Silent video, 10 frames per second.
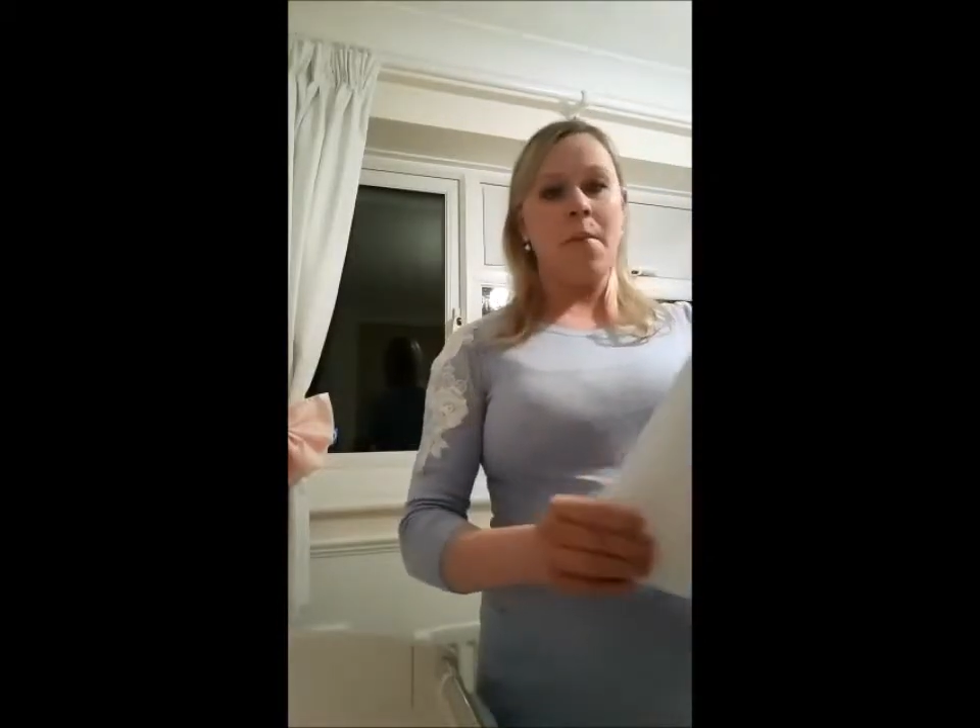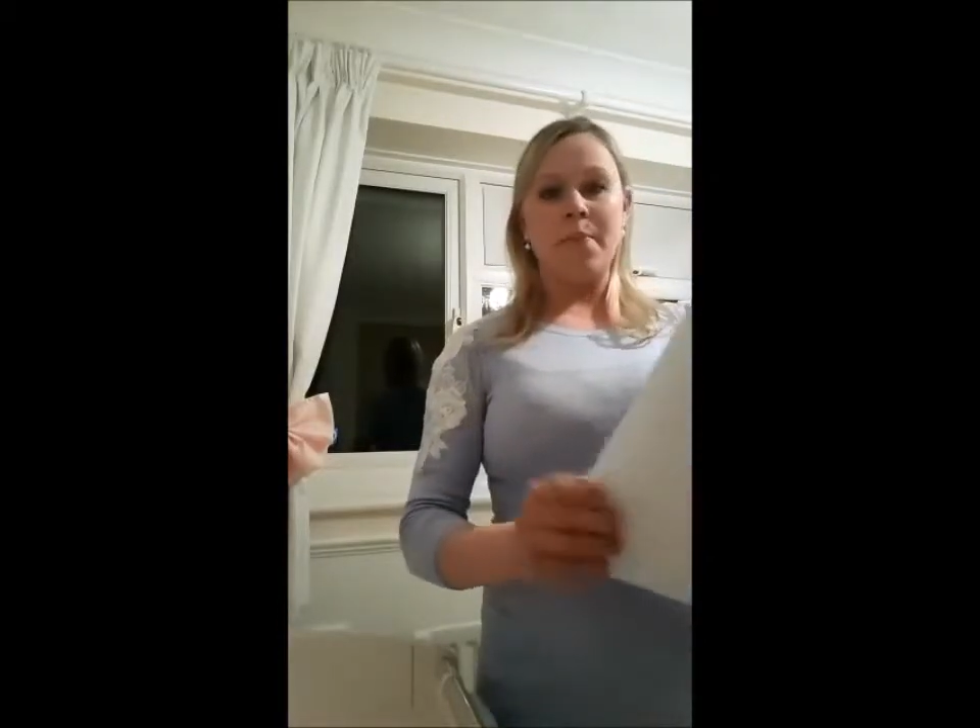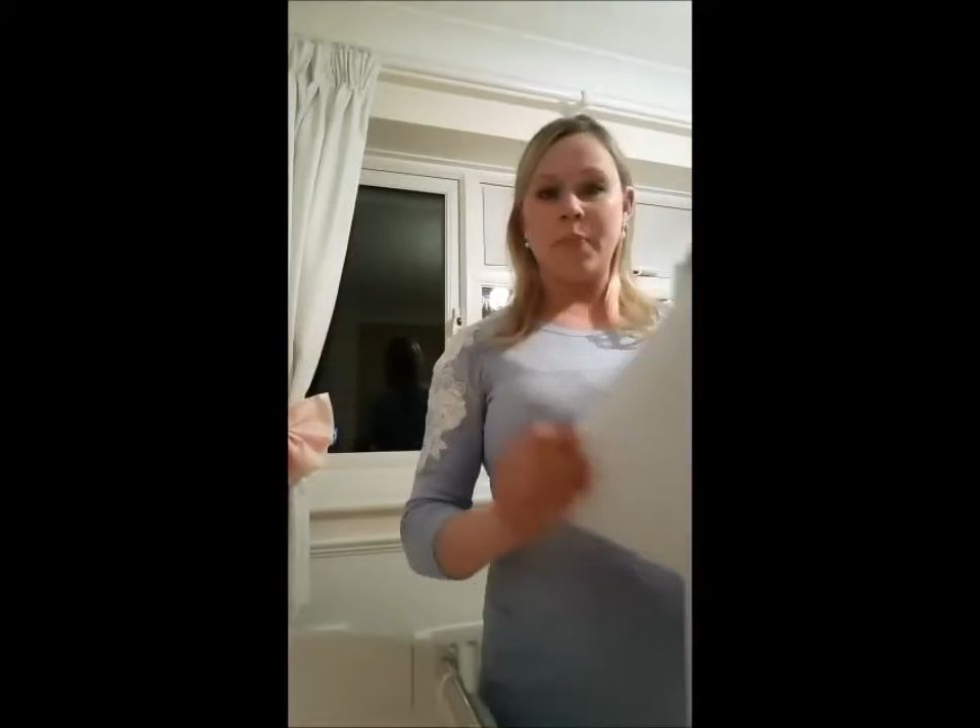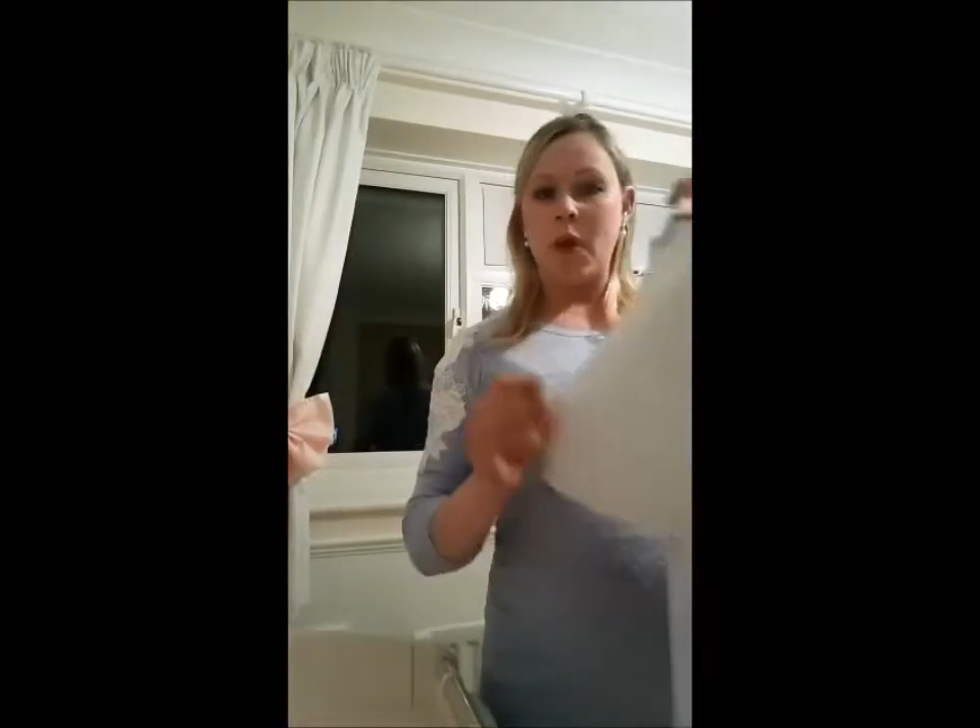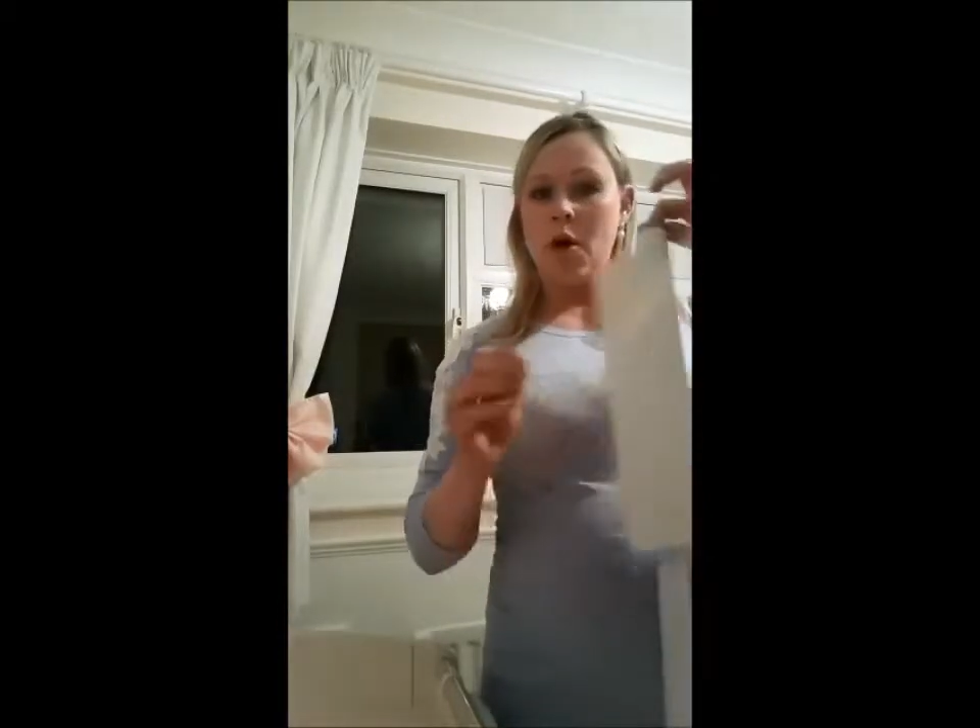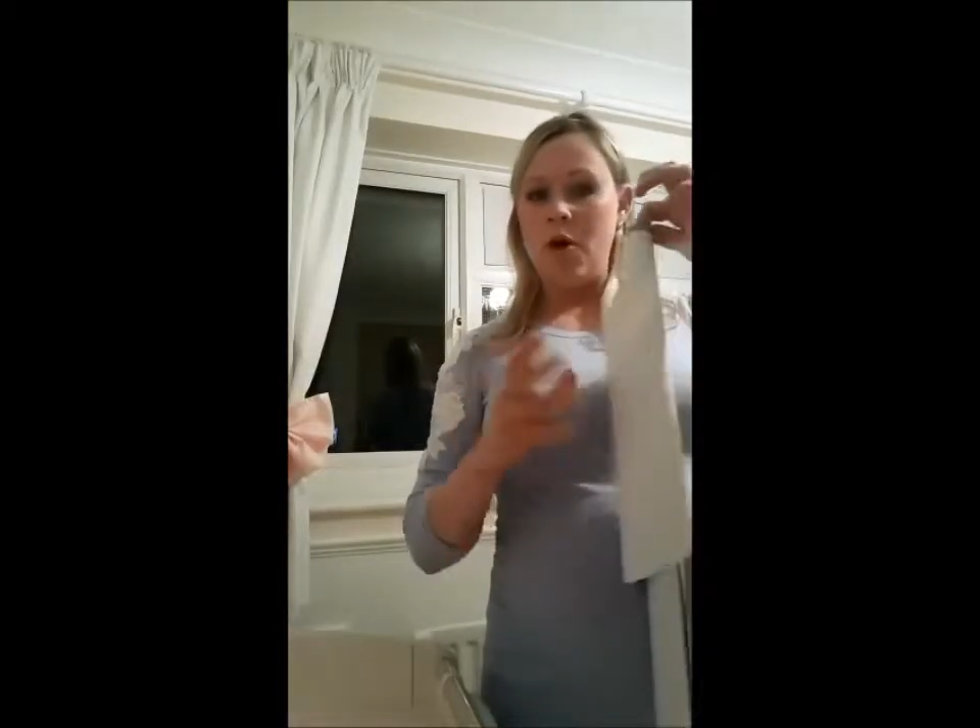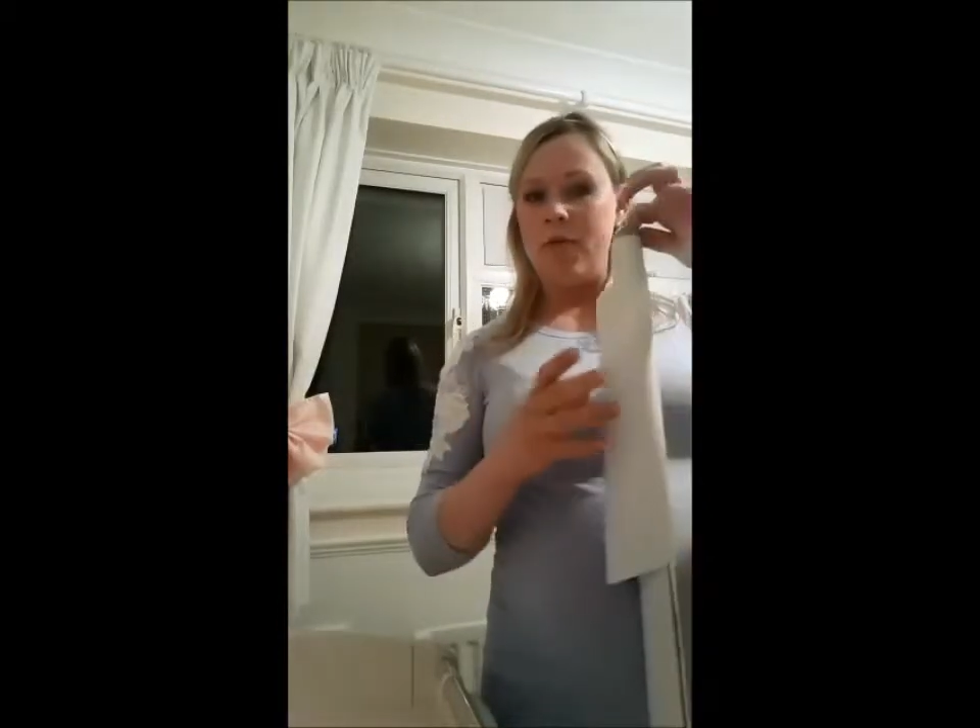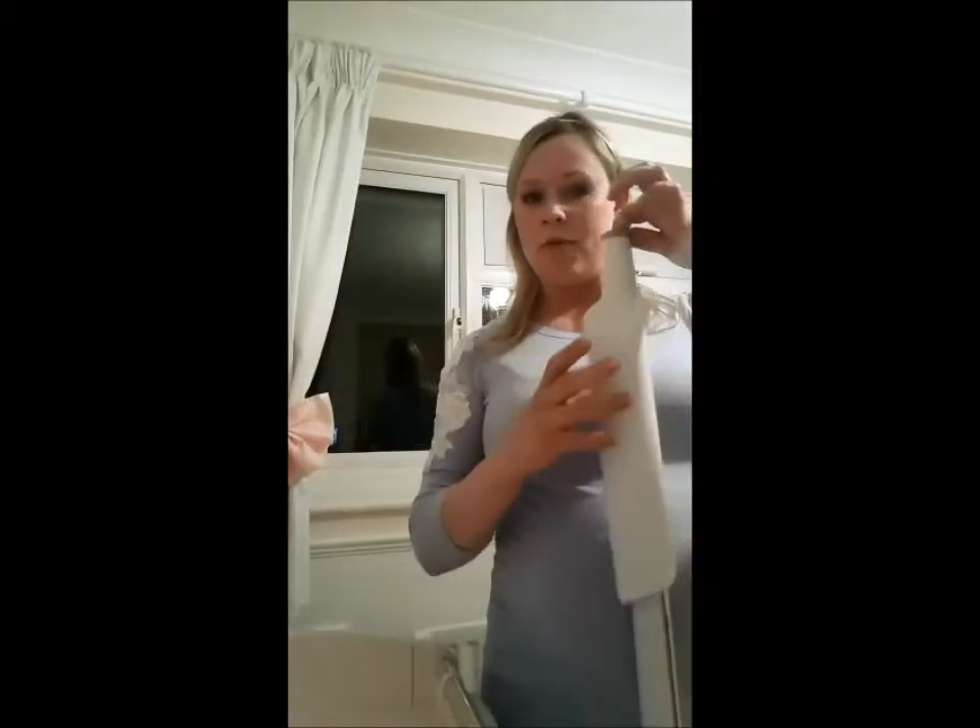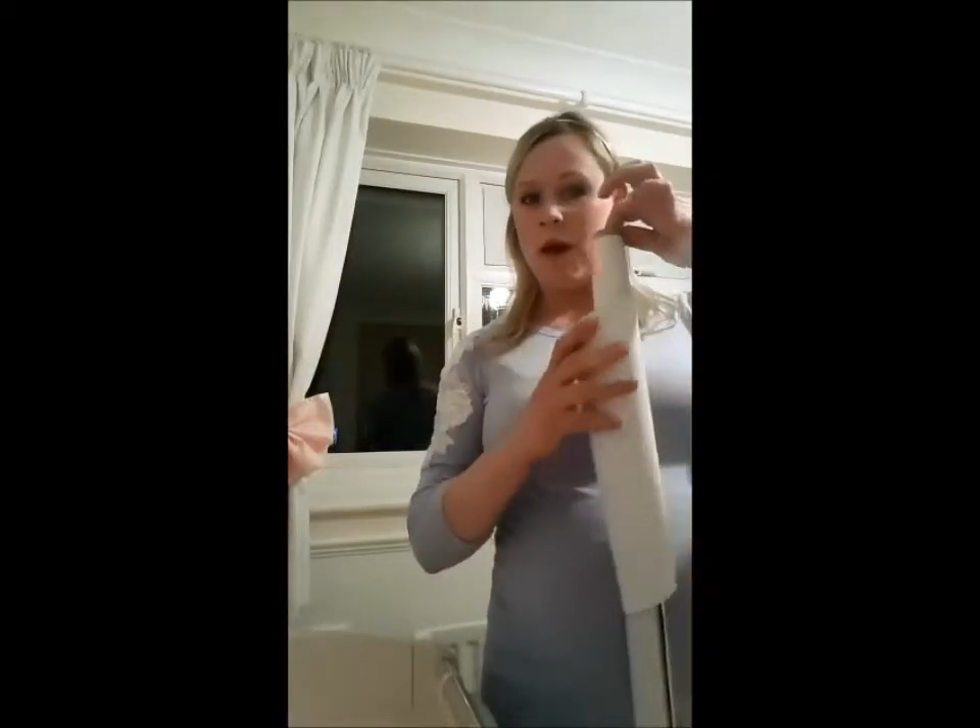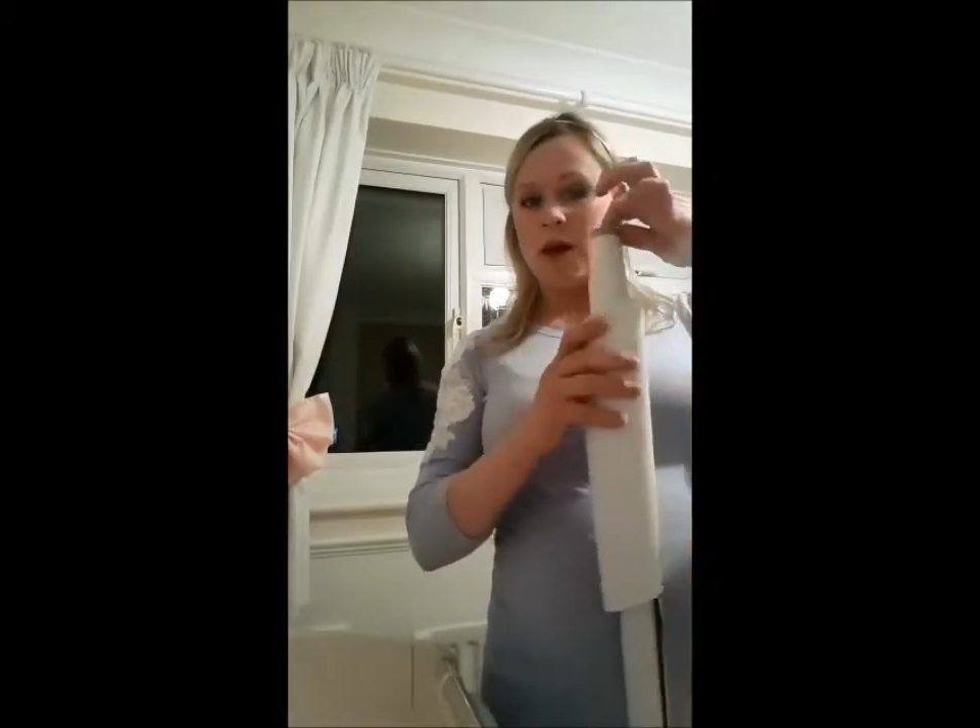of